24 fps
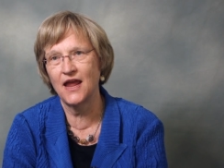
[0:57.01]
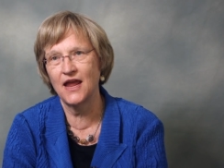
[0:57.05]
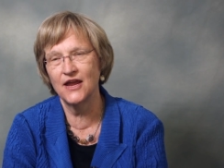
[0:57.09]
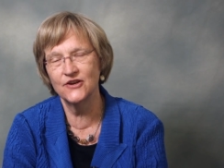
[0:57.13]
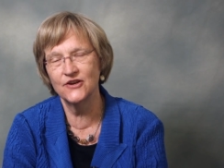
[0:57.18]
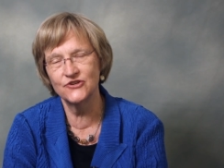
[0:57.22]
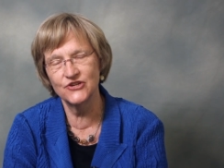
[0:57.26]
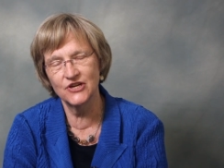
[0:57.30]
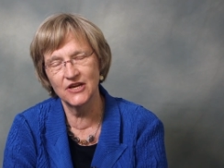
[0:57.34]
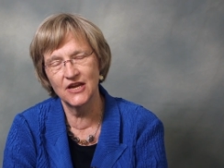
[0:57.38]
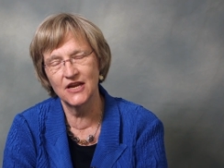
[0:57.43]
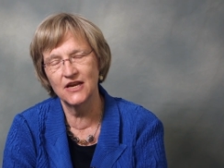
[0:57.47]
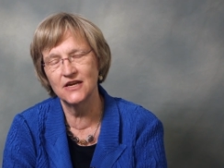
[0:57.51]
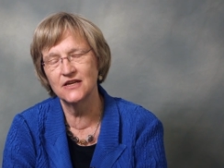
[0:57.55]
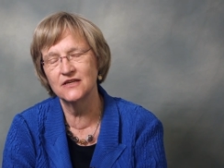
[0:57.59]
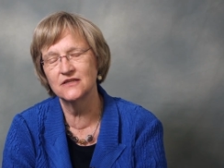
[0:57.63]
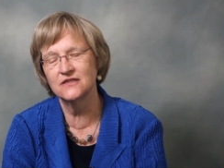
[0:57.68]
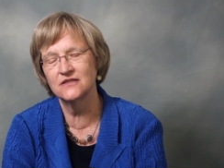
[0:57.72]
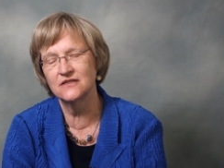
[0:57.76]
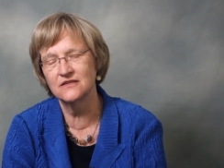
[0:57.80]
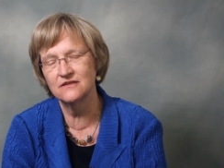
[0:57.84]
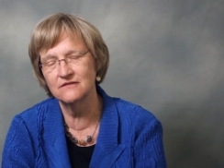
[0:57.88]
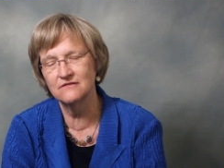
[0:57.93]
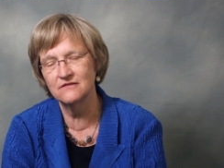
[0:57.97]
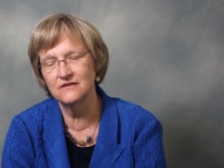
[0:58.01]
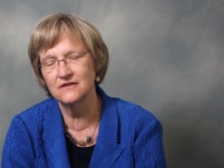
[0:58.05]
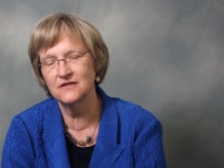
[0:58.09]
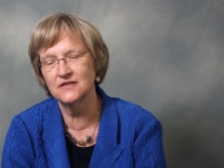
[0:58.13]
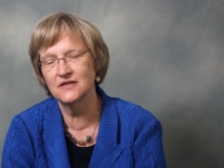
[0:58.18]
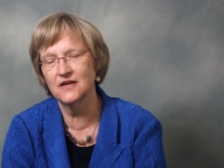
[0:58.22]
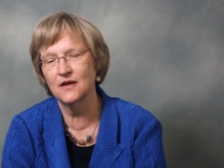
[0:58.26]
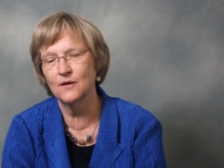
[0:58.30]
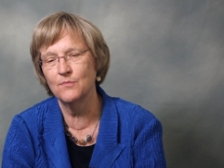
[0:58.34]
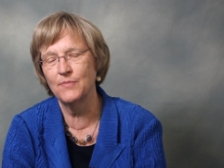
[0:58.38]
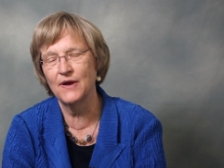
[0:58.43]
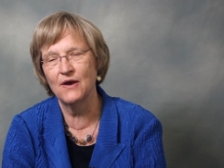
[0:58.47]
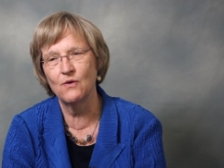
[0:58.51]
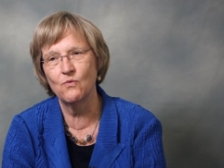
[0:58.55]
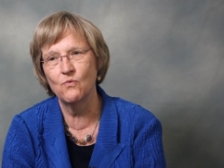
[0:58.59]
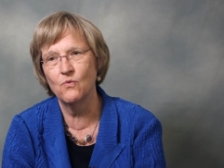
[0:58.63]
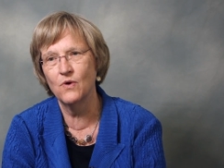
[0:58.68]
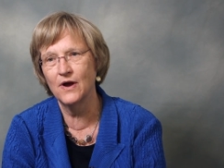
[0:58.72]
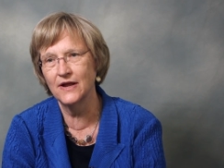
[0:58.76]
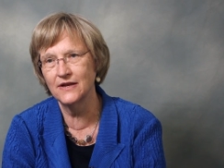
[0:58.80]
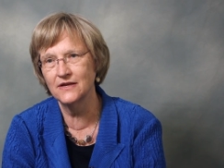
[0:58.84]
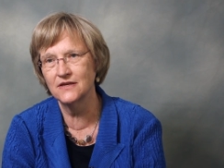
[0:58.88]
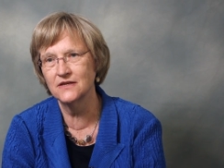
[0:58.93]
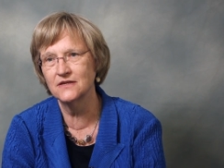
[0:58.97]
educating students about
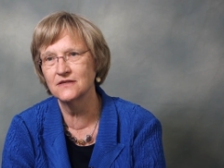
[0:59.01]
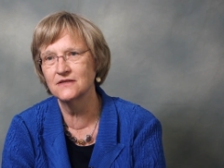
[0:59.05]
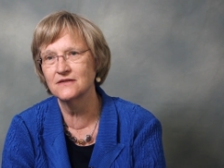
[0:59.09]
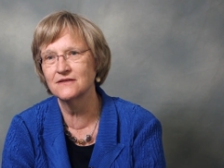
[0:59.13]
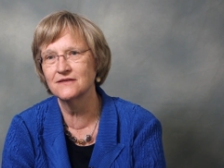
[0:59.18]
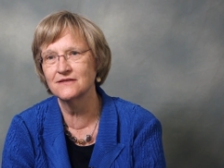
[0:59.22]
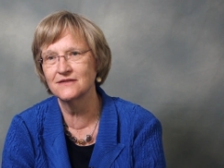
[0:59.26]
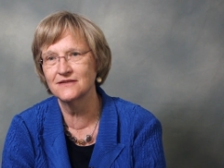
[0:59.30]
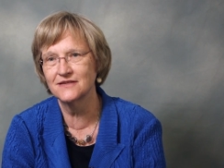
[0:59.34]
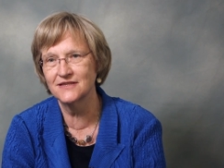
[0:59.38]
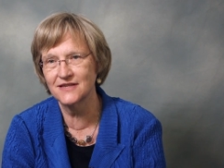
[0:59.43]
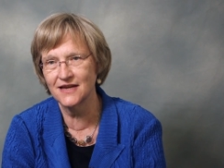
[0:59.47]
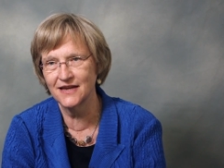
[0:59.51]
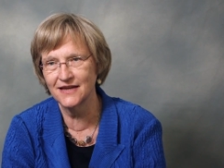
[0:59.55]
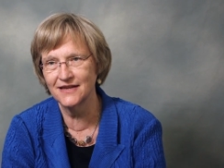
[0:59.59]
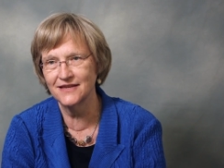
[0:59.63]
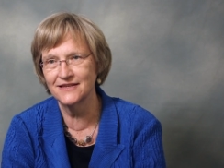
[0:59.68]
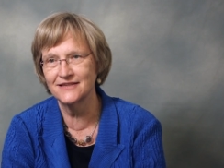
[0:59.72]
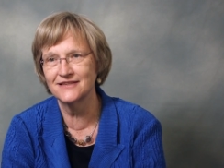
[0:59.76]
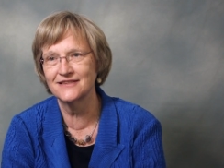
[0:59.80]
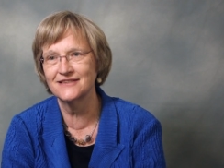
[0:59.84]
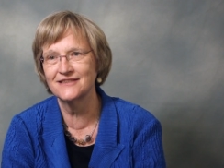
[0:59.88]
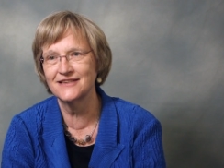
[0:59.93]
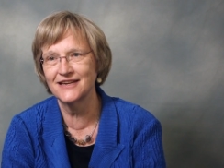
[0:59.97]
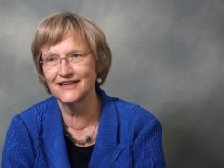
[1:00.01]
what science,